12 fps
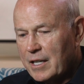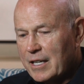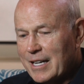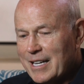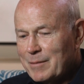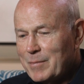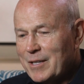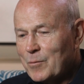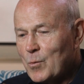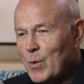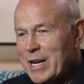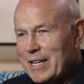And I'd
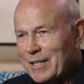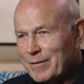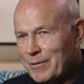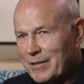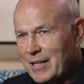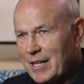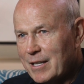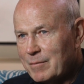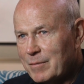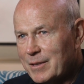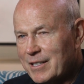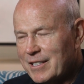been waiting for
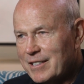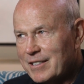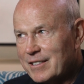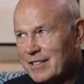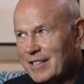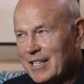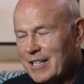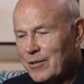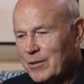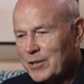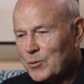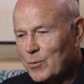that because I
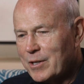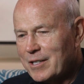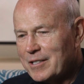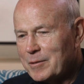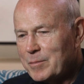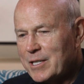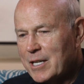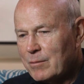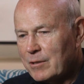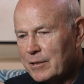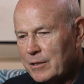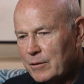always wanted to be
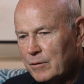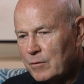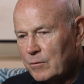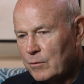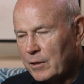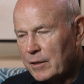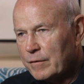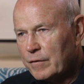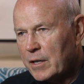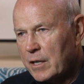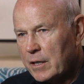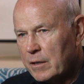able to do really
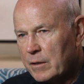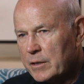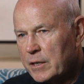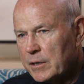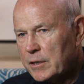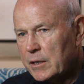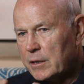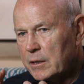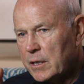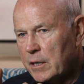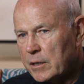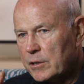fine
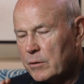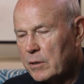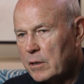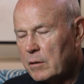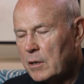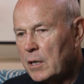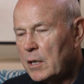artistic dentistry.